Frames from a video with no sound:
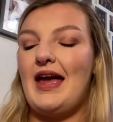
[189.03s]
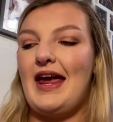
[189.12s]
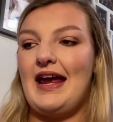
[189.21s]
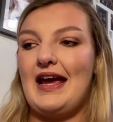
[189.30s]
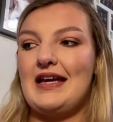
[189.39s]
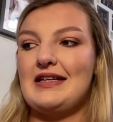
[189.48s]

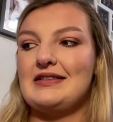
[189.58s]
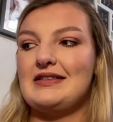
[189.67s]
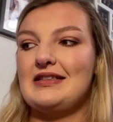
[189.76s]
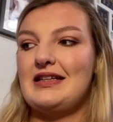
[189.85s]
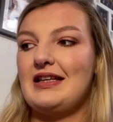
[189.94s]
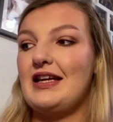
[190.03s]
and
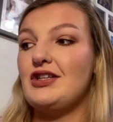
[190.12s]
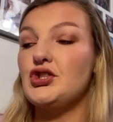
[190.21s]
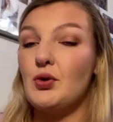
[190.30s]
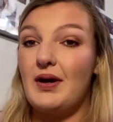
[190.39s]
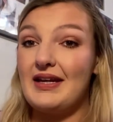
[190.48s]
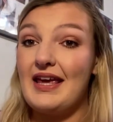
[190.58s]

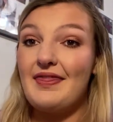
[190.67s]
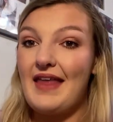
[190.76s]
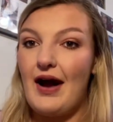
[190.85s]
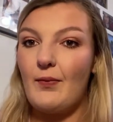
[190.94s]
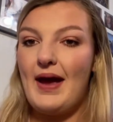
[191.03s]
enjoying it that